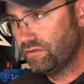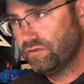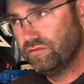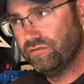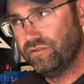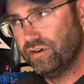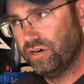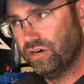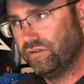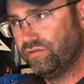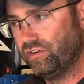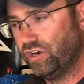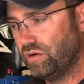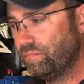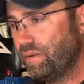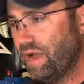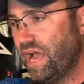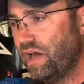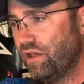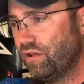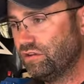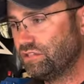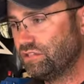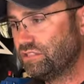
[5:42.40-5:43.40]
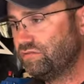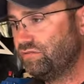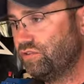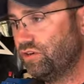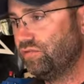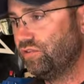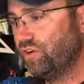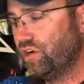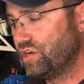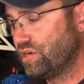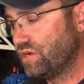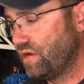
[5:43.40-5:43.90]
very, very balanced, very,
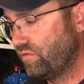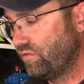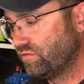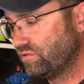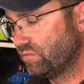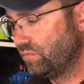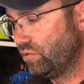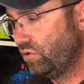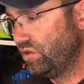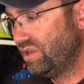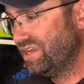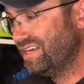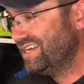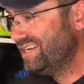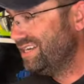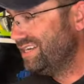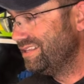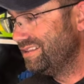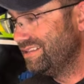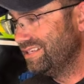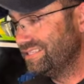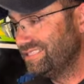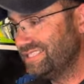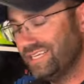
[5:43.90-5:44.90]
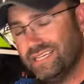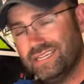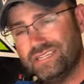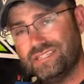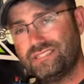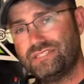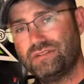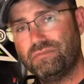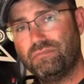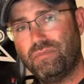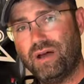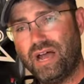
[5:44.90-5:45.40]
very comfortable. This
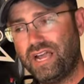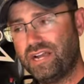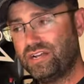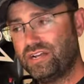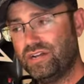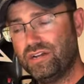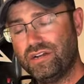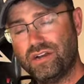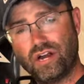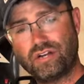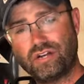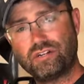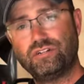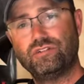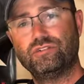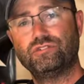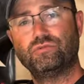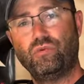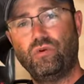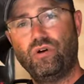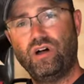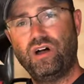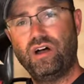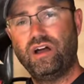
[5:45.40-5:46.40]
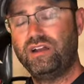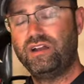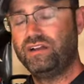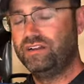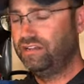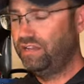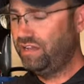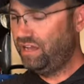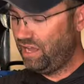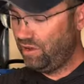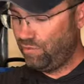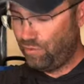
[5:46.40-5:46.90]
is my conductor's wand.
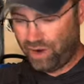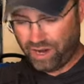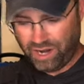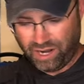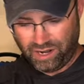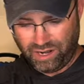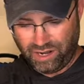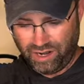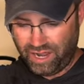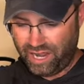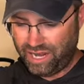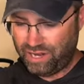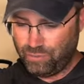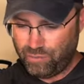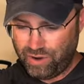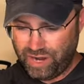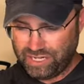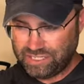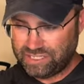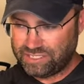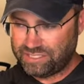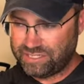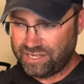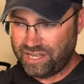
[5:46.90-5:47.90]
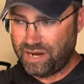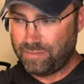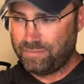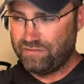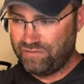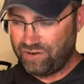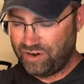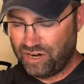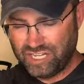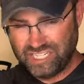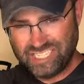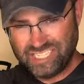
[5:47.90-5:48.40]
I want a lightweight setup,
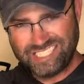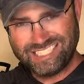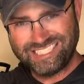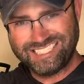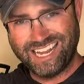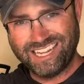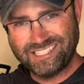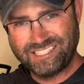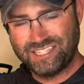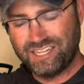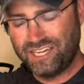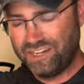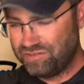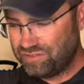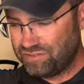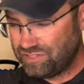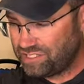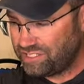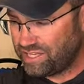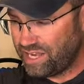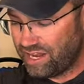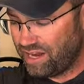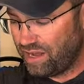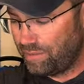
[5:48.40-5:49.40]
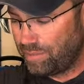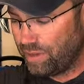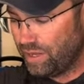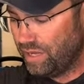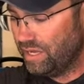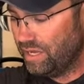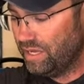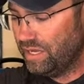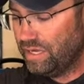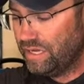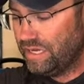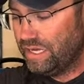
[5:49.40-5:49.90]
very sensitive setup.
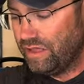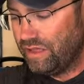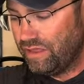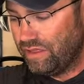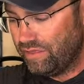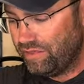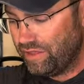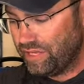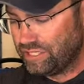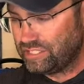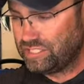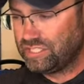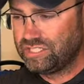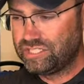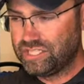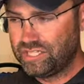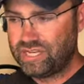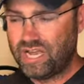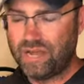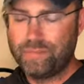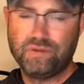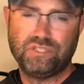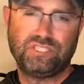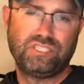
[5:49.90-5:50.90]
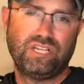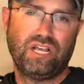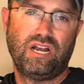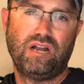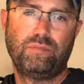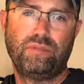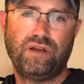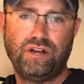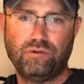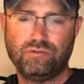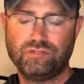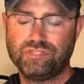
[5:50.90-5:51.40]
This is the type of
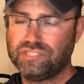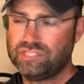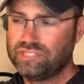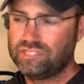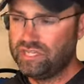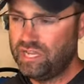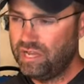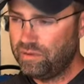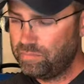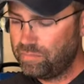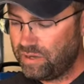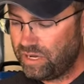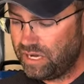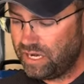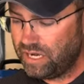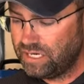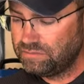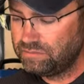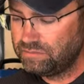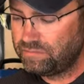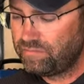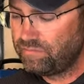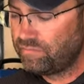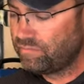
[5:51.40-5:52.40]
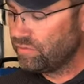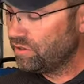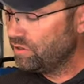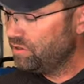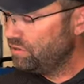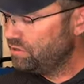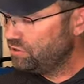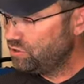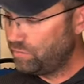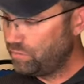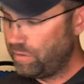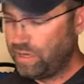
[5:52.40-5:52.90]
setup I don't skimp on.
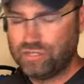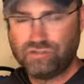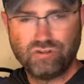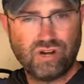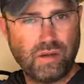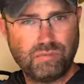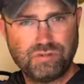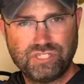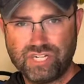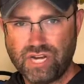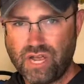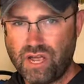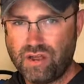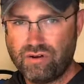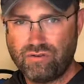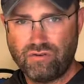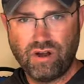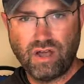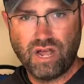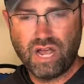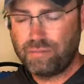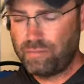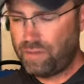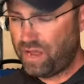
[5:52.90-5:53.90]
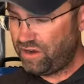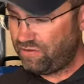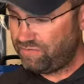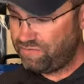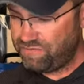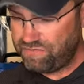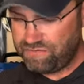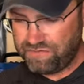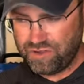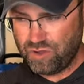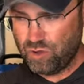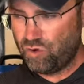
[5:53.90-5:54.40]
So my drop shot rod, my
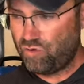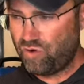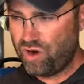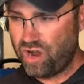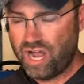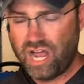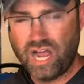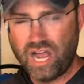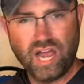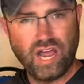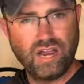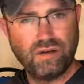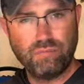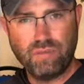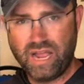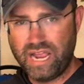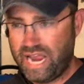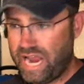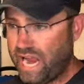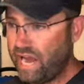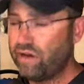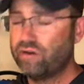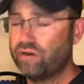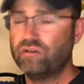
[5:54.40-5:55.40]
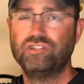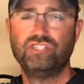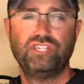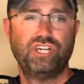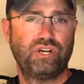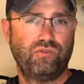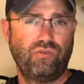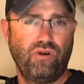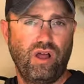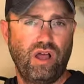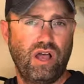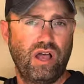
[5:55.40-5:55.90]
feel rod, my hair jig
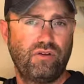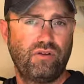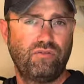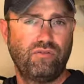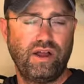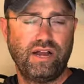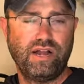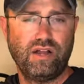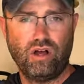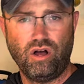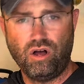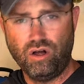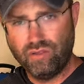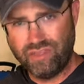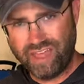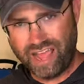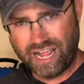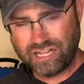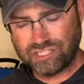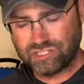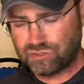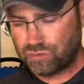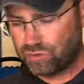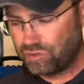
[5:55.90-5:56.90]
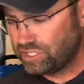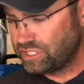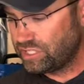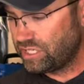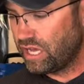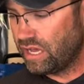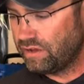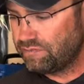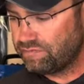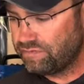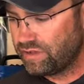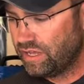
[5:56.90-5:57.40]
rod, right? All that sort of
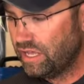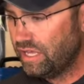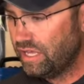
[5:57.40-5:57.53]
stuff.